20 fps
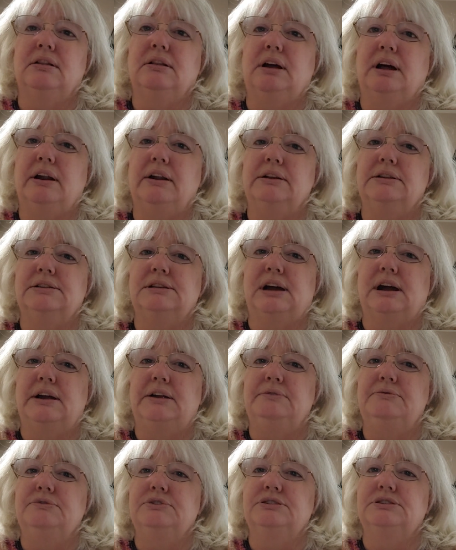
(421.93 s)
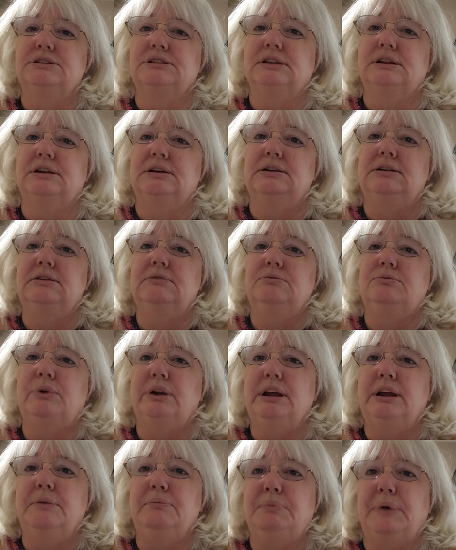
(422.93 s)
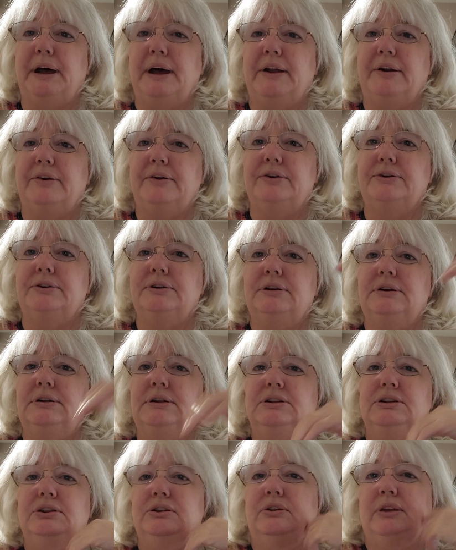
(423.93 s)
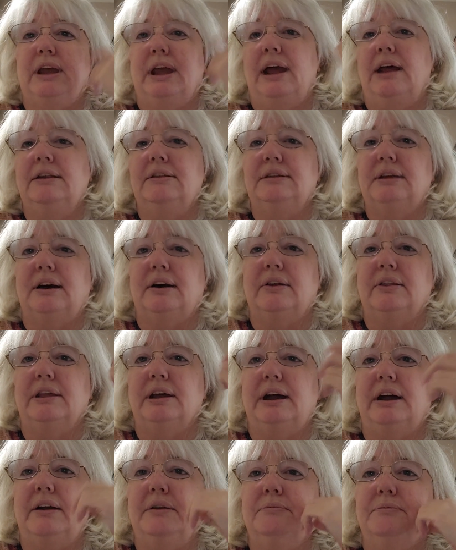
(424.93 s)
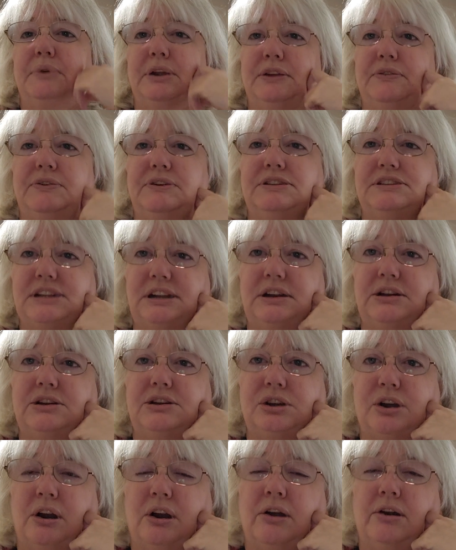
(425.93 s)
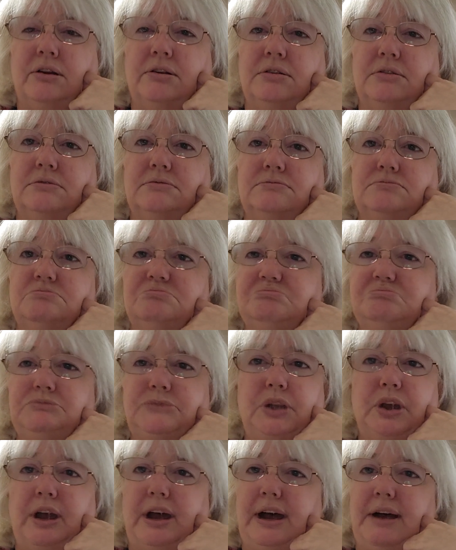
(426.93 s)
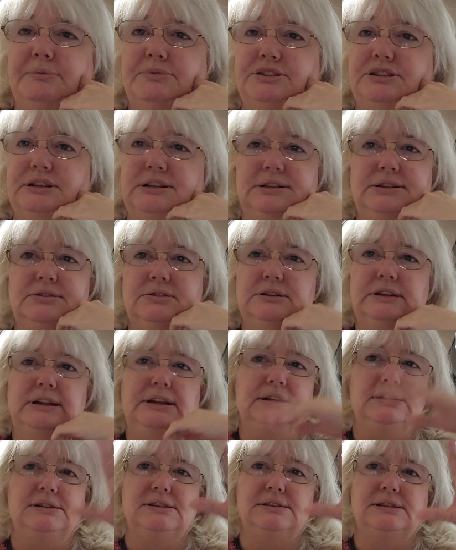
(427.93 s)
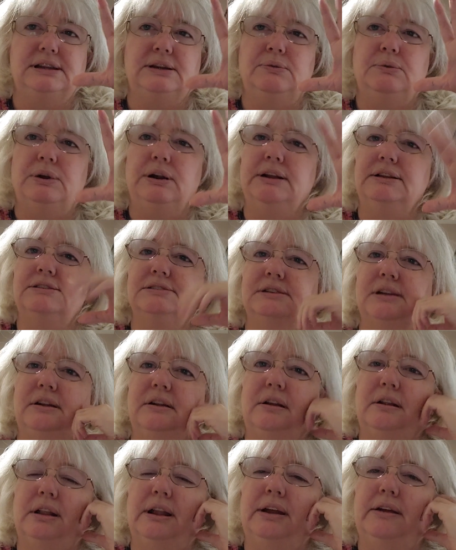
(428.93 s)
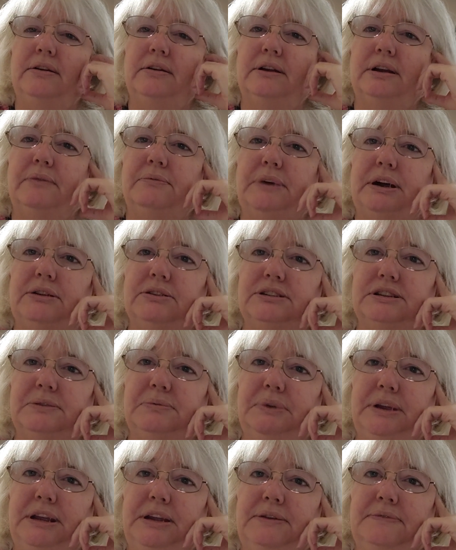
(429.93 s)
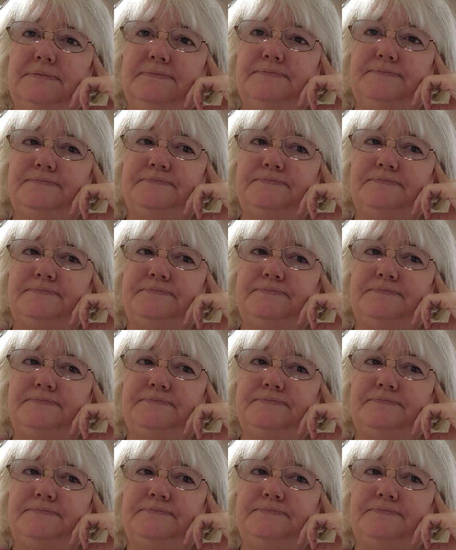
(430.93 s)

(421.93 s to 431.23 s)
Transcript: a lot of times the written pattern, you can't tell that. But if it's in a chart, you absolutely can see what it's going to come out to be.